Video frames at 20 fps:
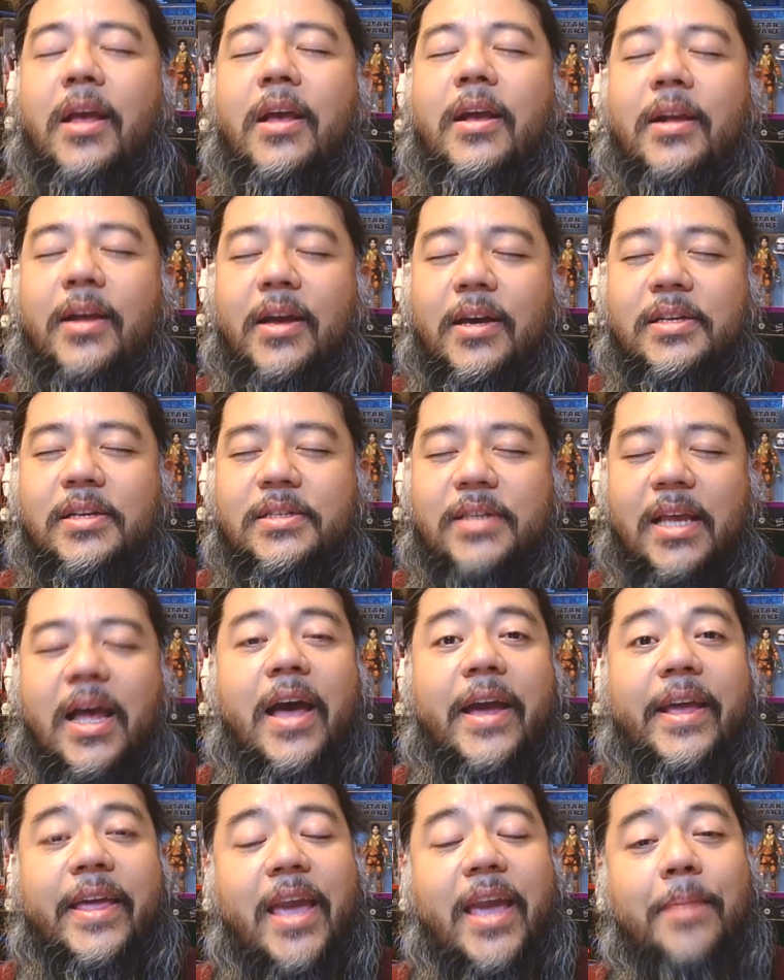Guys, I
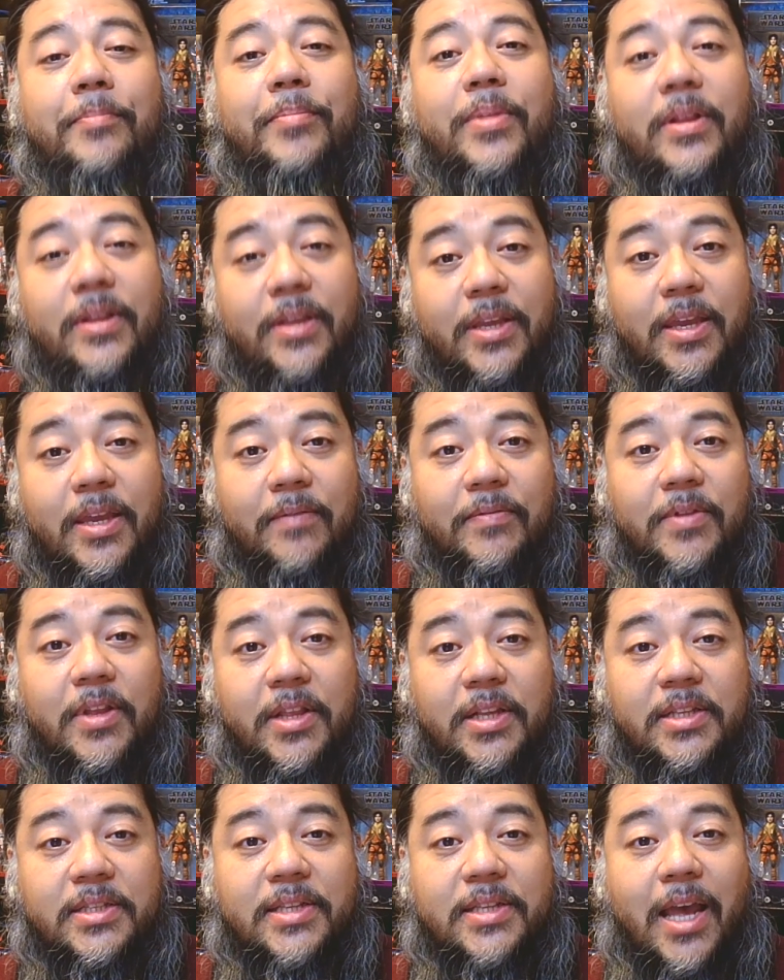can't believe that
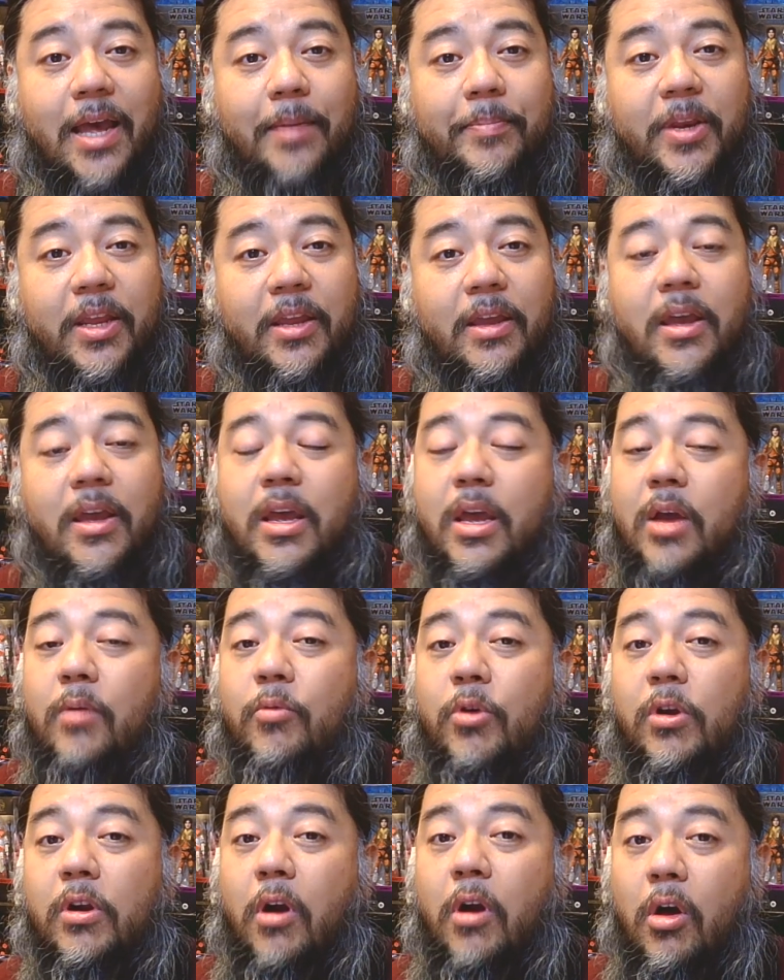this is happening.
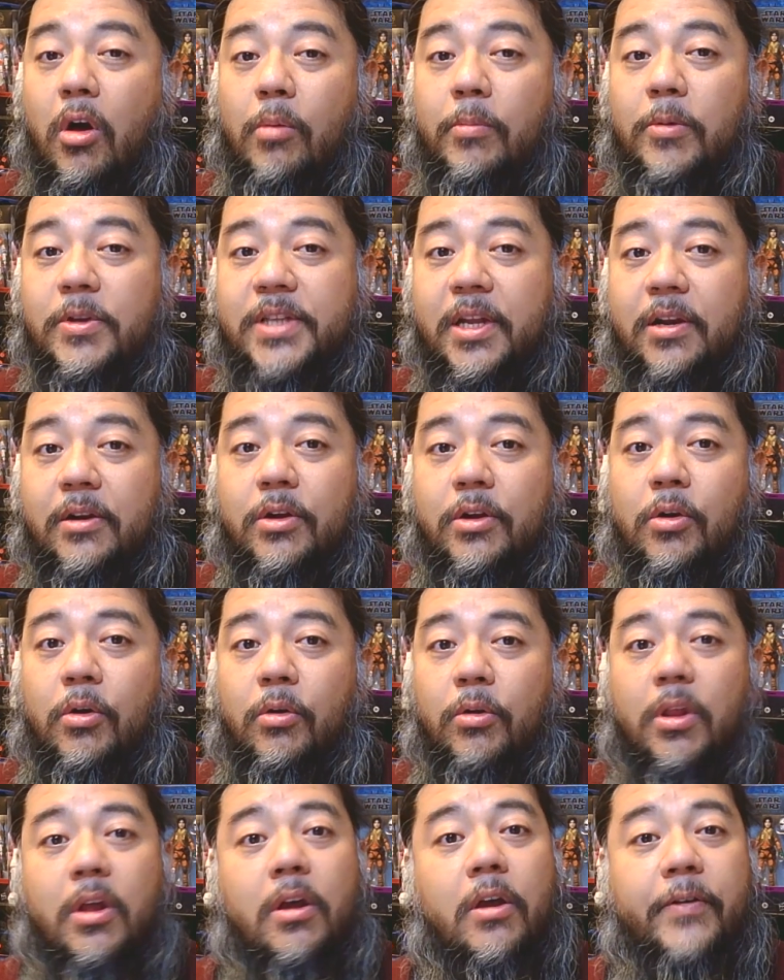We're almost at our goal
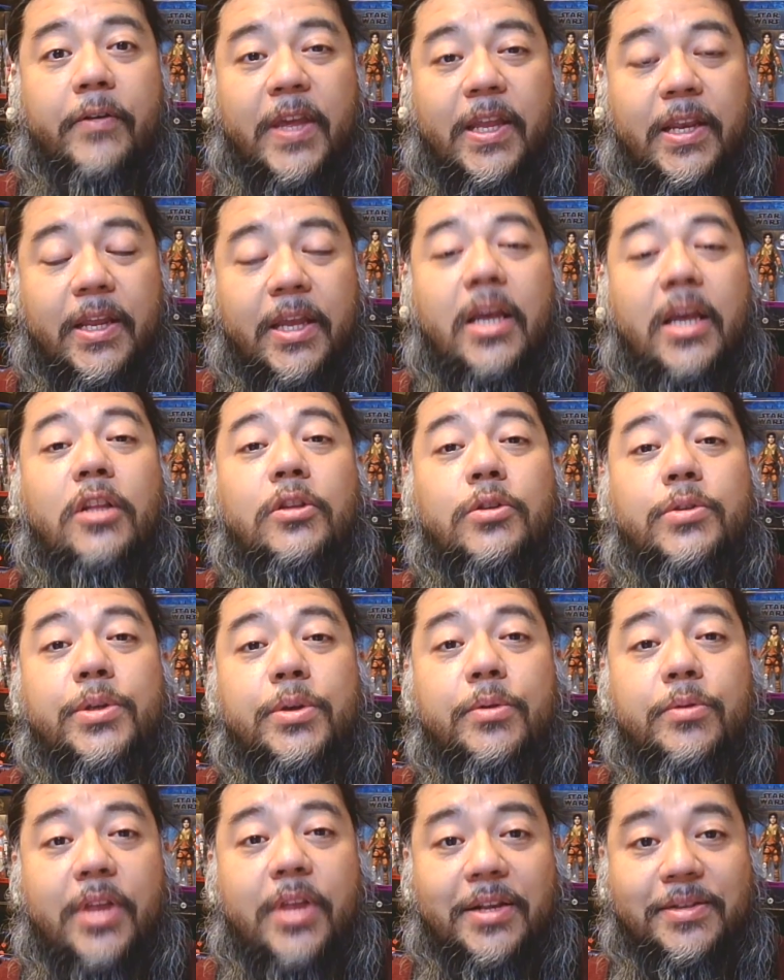of hitting two
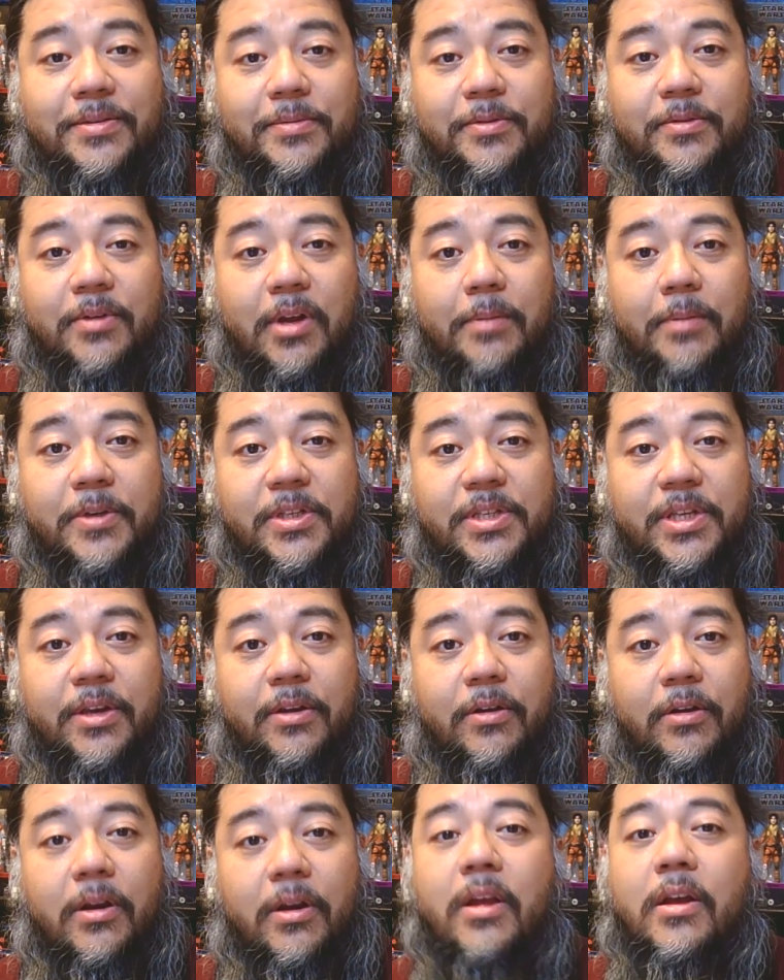thousand subscribers
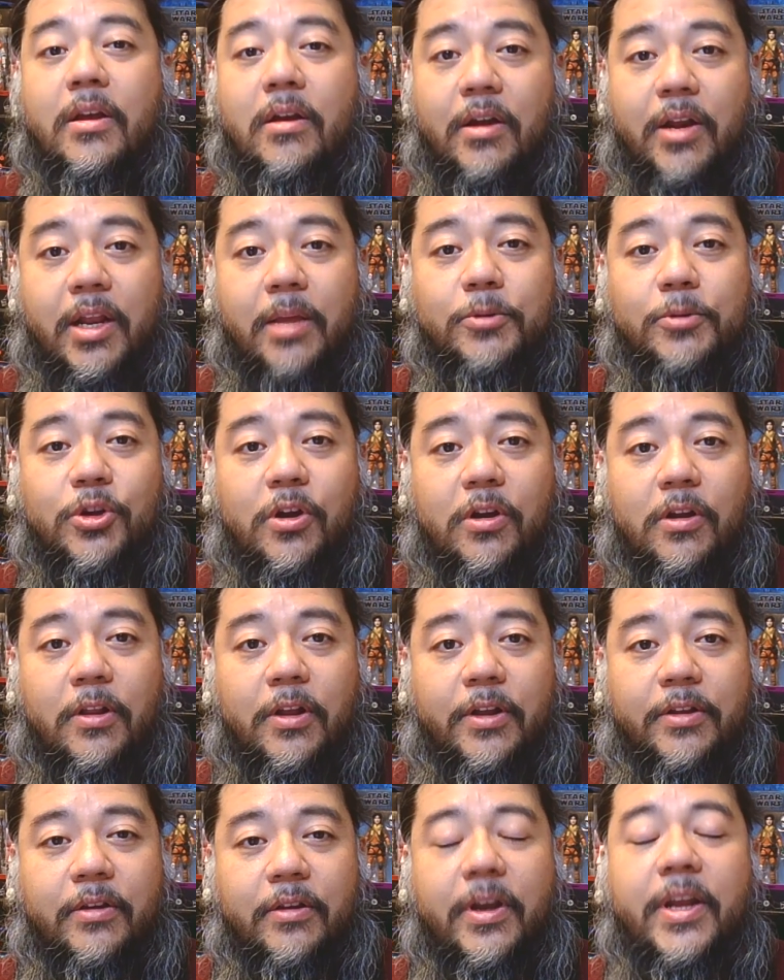here on M G R
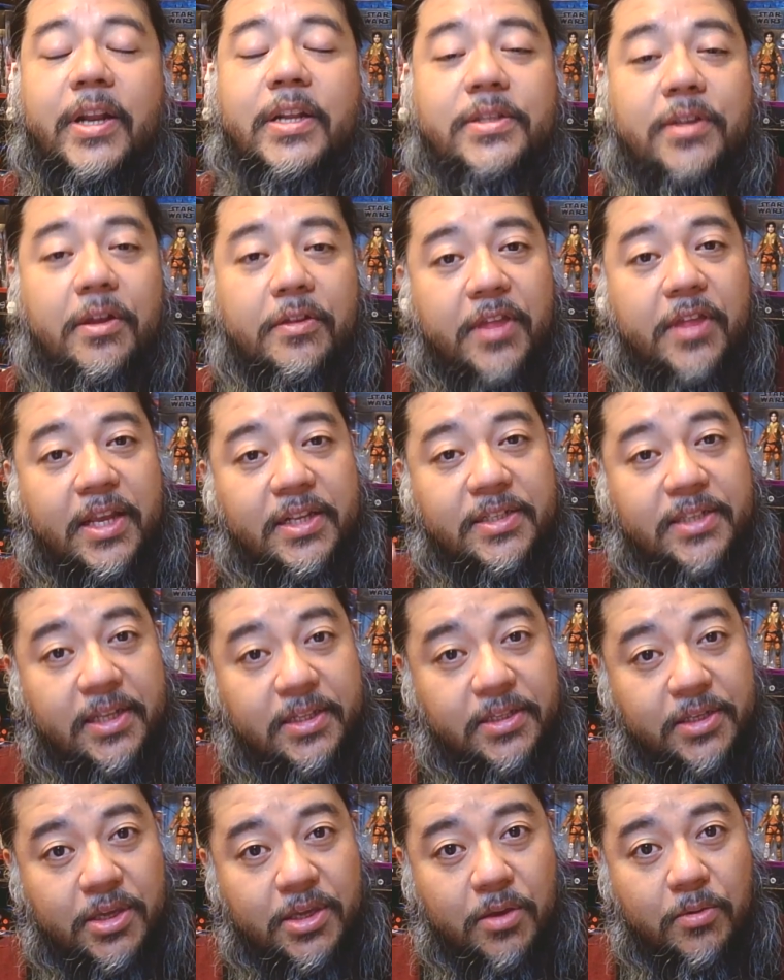Collector, and it's all thanks
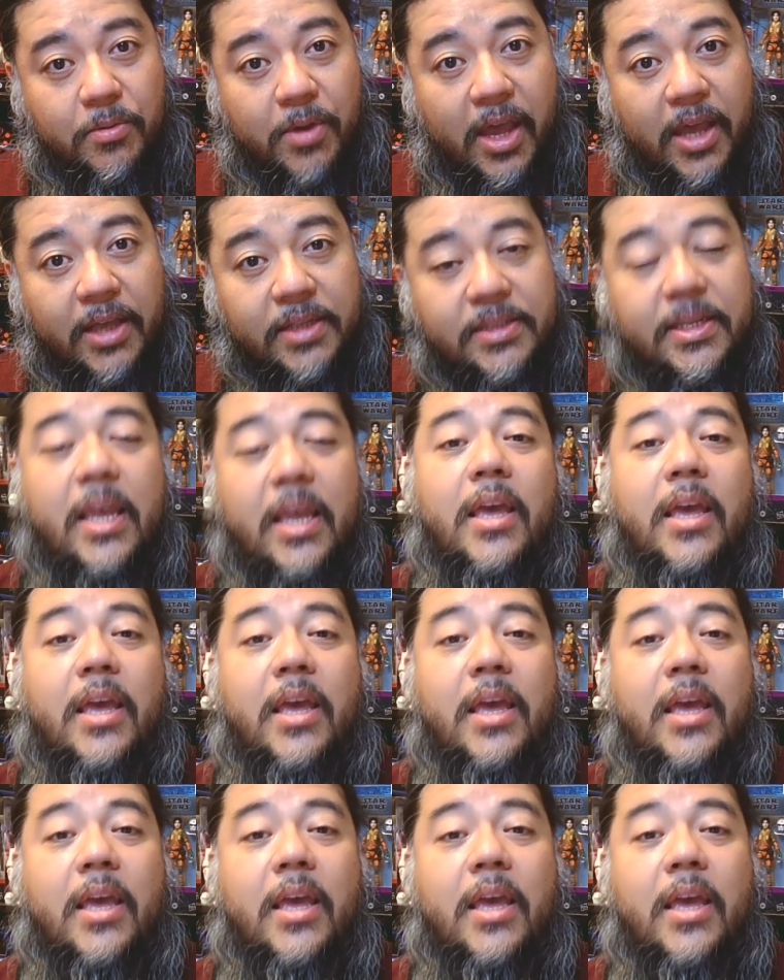to you guys.